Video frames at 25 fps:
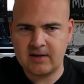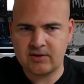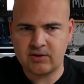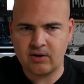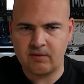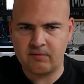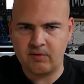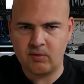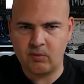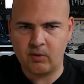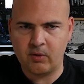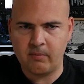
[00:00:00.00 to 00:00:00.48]
so
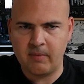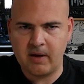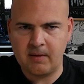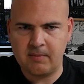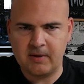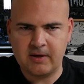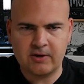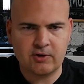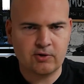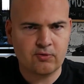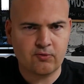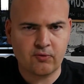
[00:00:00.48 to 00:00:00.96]
if you want to
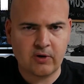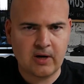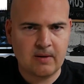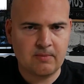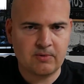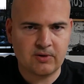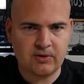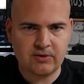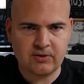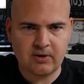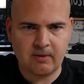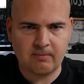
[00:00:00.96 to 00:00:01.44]
maybe
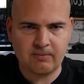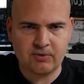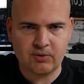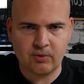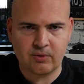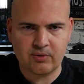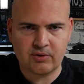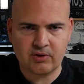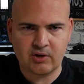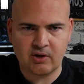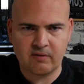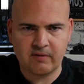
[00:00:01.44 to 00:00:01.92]
stream to some
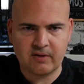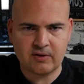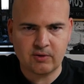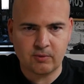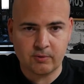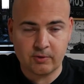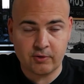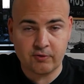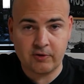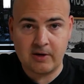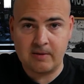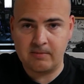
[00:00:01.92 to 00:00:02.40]
sort of service
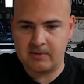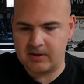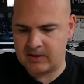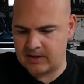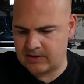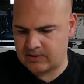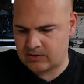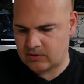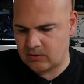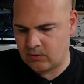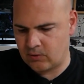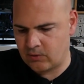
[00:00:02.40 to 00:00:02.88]
or stream to
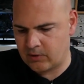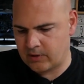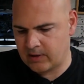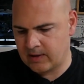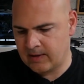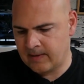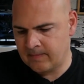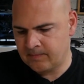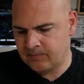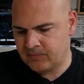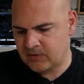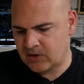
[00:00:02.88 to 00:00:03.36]
Discord,
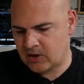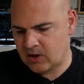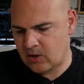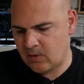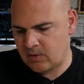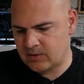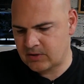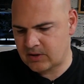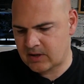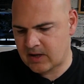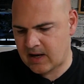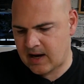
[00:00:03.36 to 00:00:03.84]

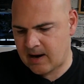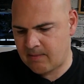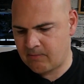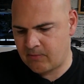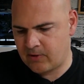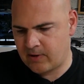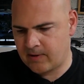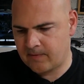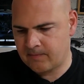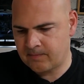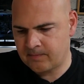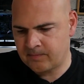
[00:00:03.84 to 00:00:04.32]
go into
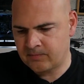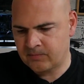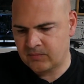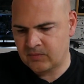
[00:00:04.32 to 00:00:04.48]
camera,